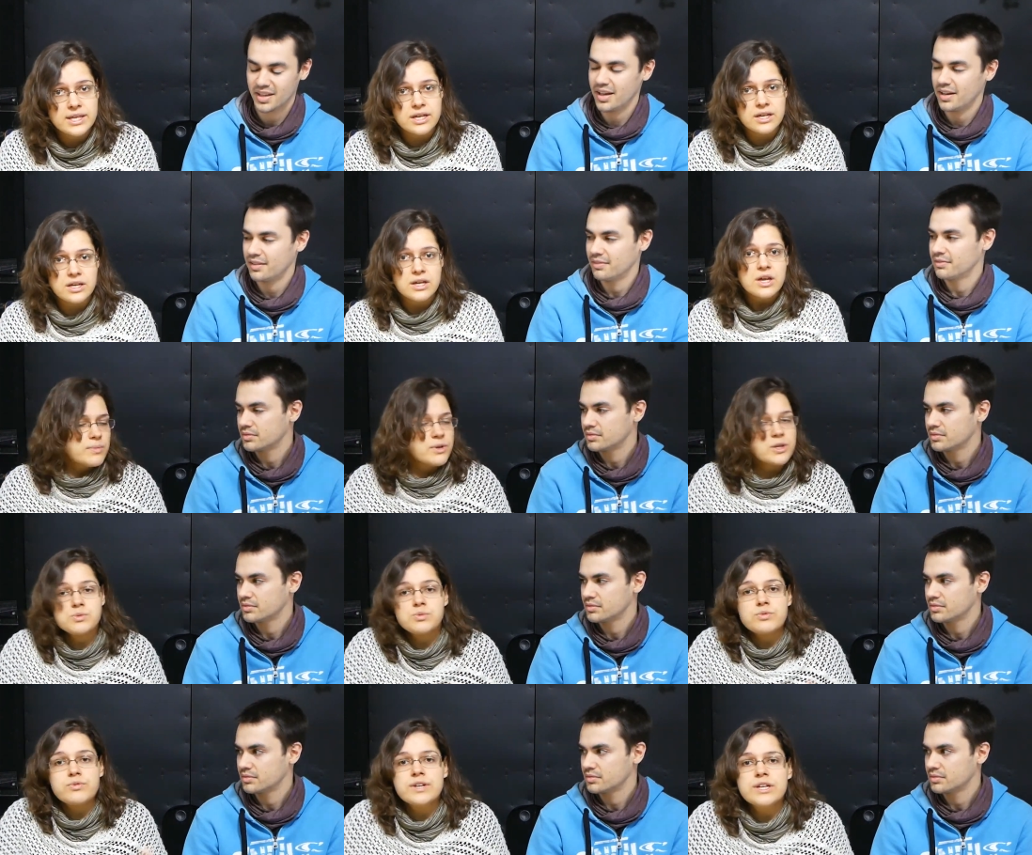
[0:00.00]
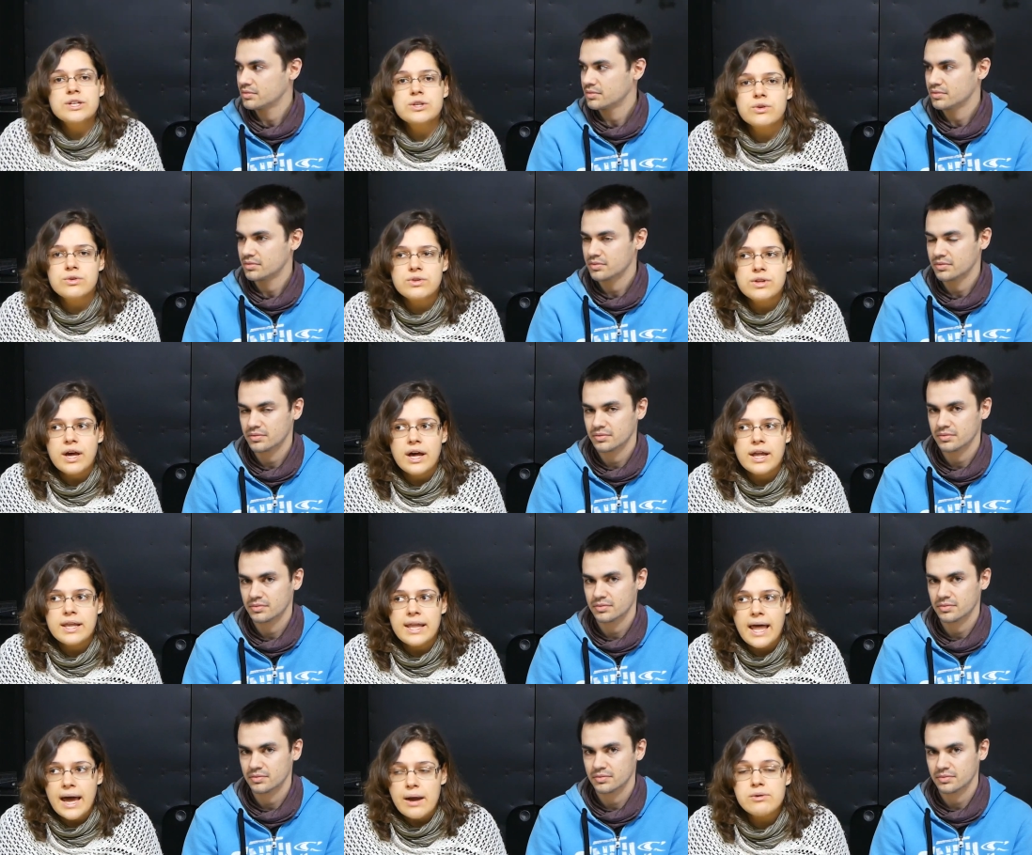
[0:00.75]
Speaker 1: yeah. here, because we really don't
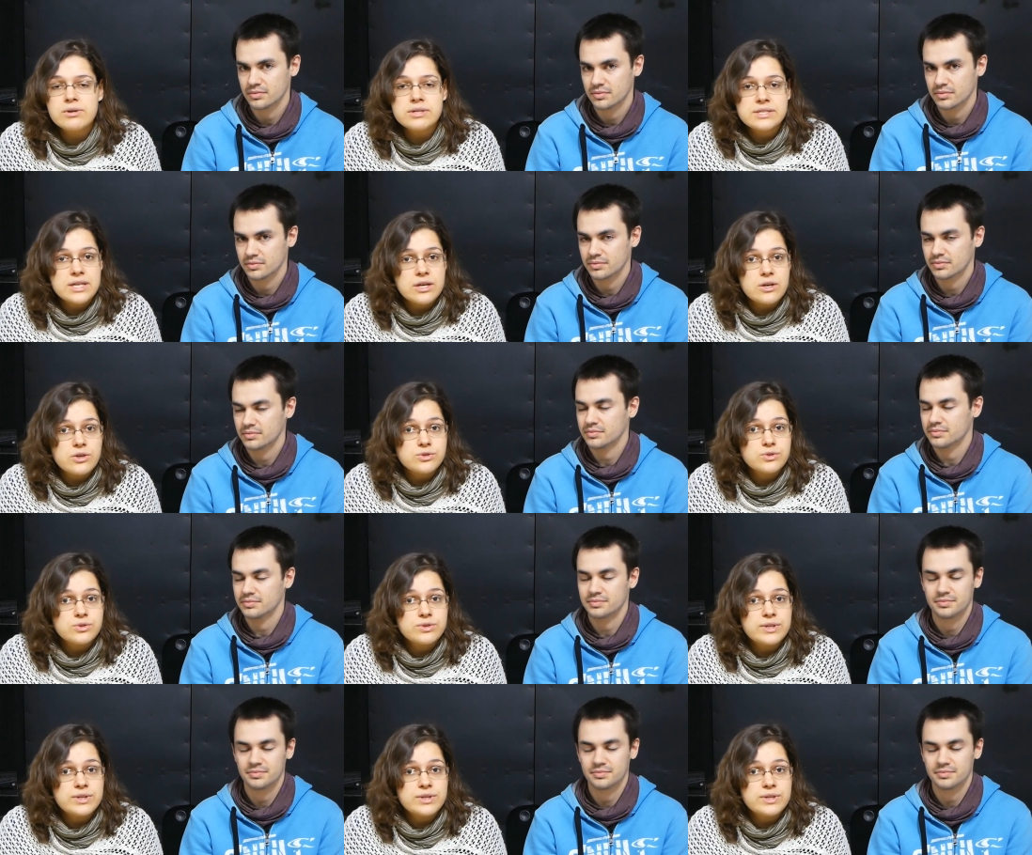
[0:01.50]
allow ourselves